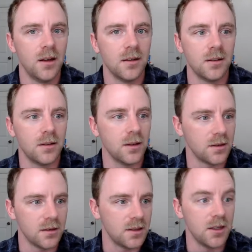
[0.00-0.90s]

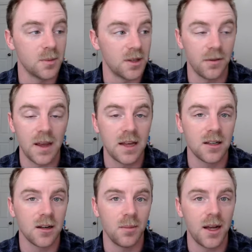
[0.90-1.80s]
doesn't see himself
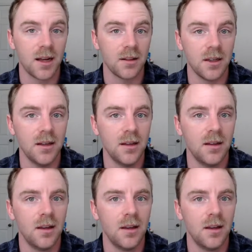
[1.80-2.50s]
casting a black lead,